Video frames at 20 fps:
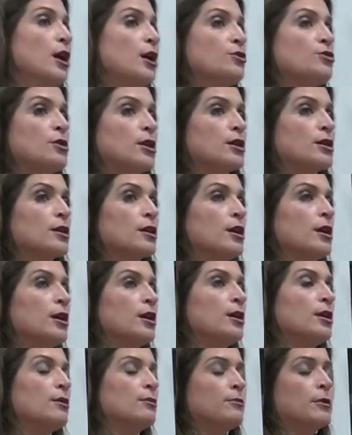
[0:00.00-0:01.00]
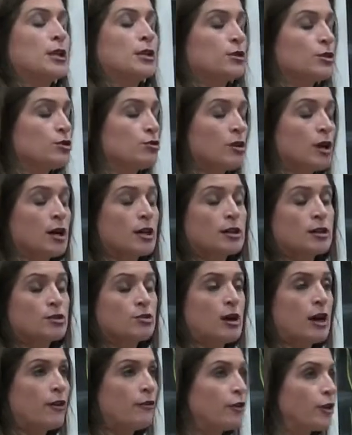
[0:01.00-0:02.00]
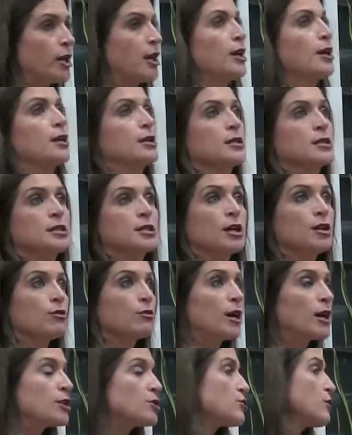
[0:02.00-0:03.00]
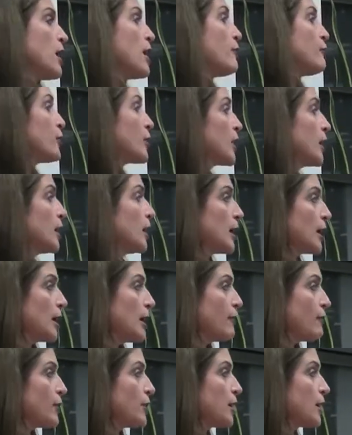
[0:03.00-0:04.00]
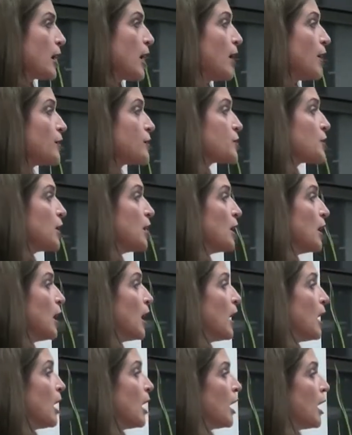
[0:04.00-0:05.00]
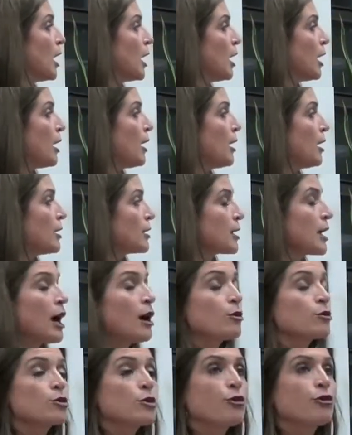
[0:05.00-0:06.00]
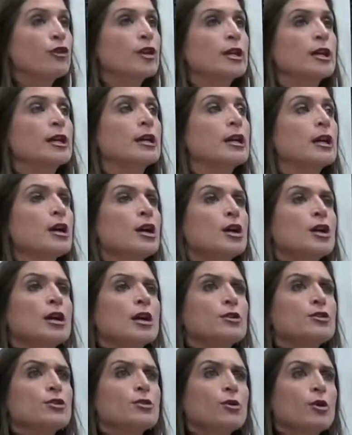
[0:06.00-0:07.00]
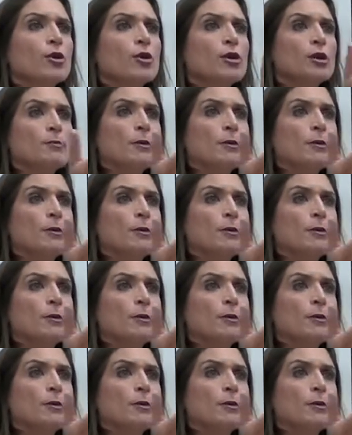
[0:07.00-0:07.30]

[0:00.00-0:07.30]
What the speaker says: drug trafficking, cigarette trafficking, and everything else. Counterfeiting. You all heard